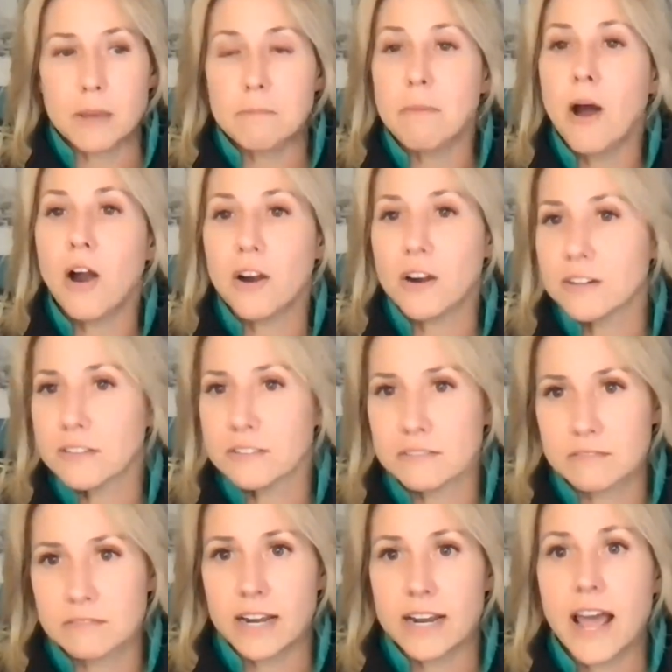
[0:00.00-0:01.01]
impart
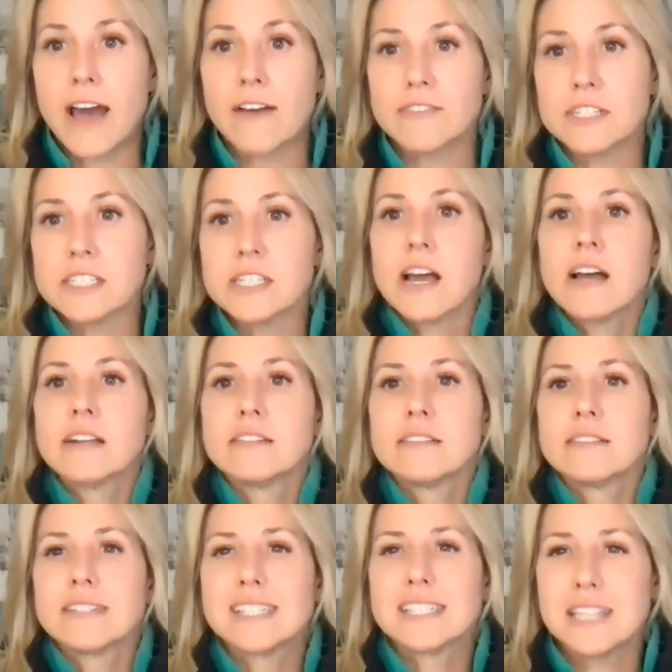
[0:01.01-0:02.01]
and have it
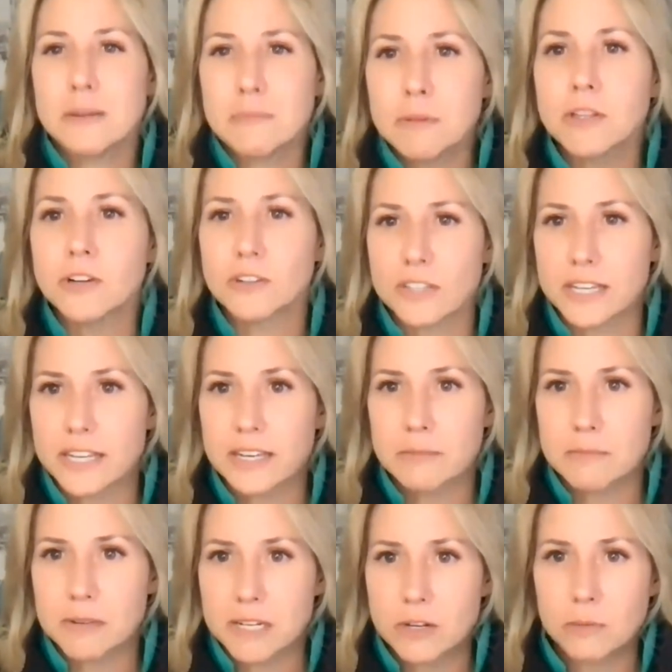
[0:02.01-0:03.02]
done similarly?
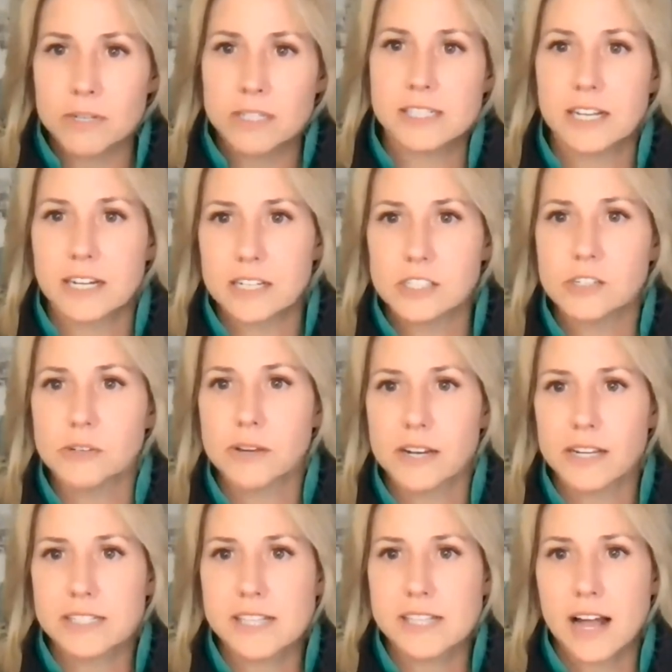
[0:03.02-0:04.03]
I mean, nobody's going to do
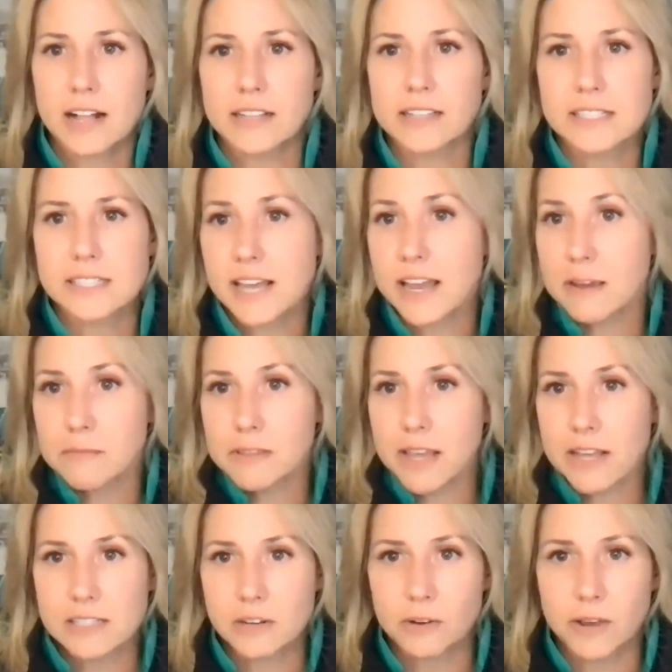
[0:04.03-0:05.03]
it exactly the same, and
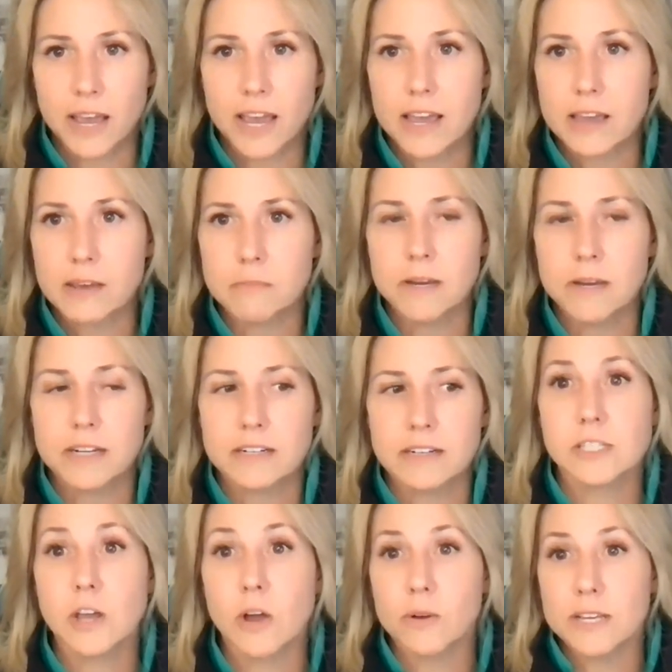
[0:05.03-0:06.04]
that's okay. But
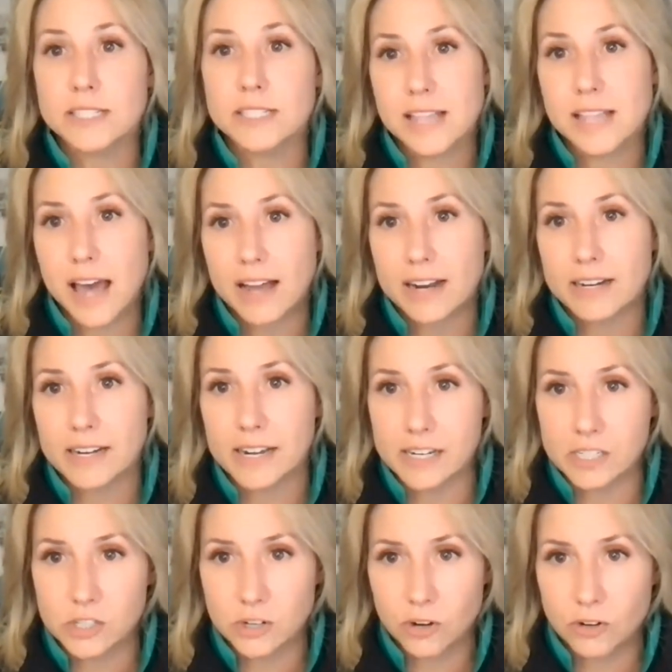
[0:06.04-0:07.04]
so is that an
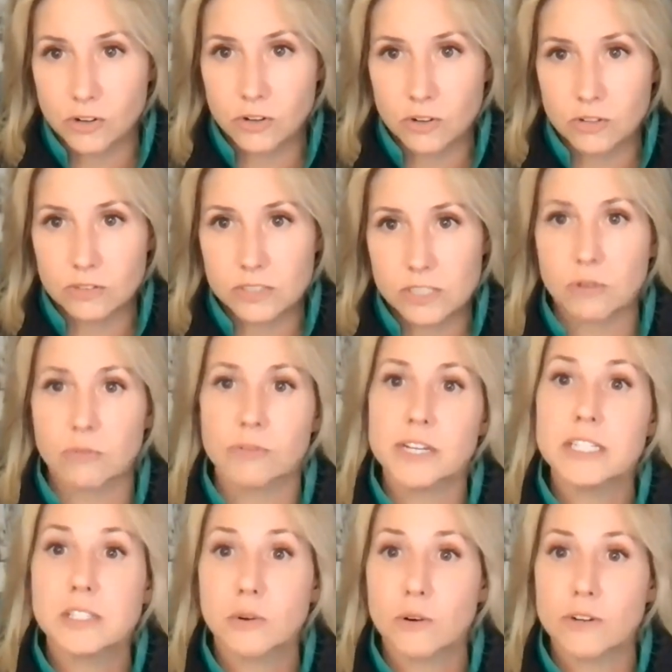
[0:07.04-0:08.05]
internal? So
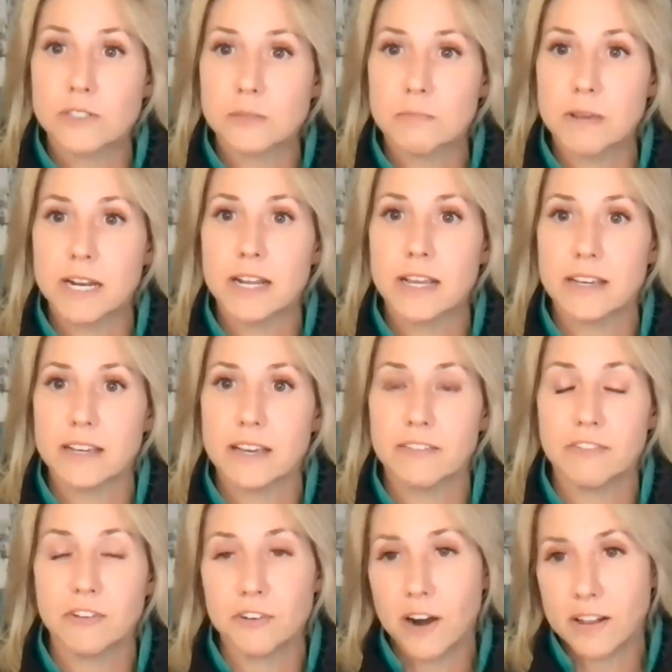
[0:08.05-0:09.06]
resource, meaning
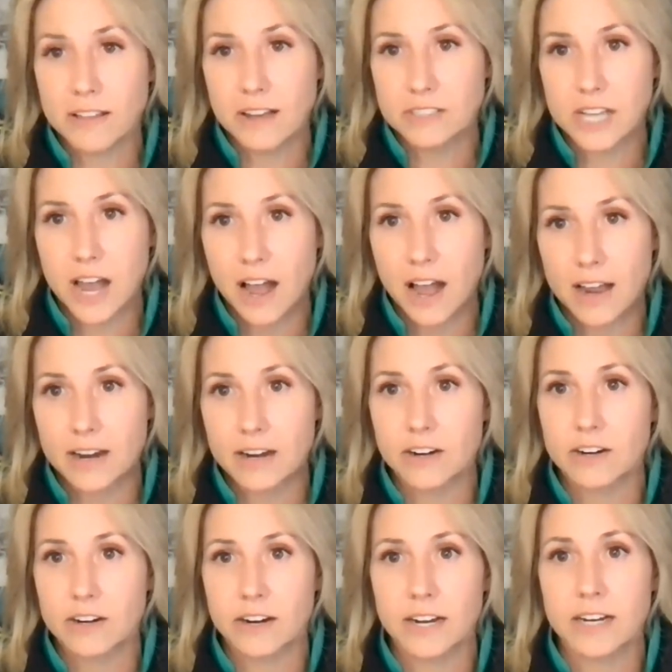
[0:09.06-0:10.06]
if you're not allowed to
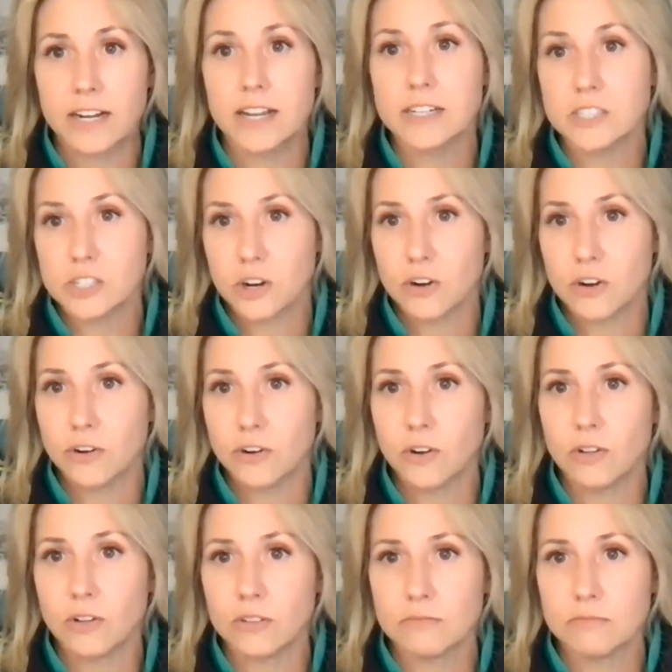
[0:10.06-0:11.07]
hire an
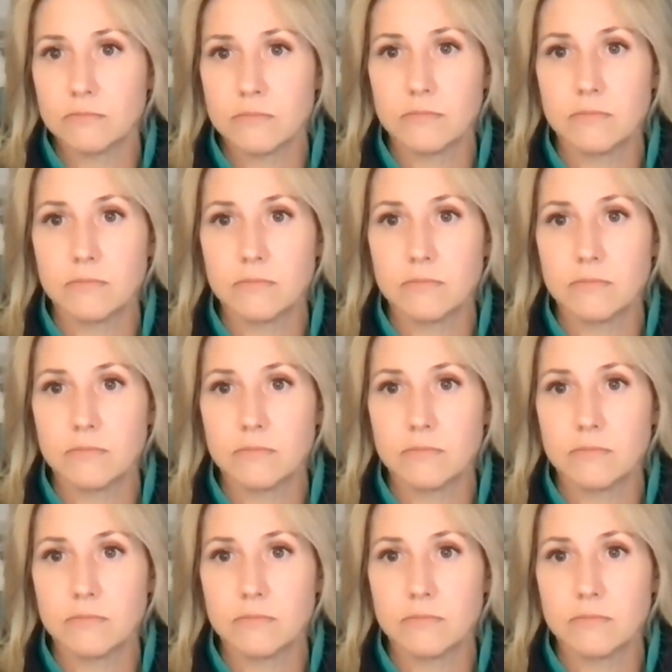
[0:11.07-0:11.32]
internal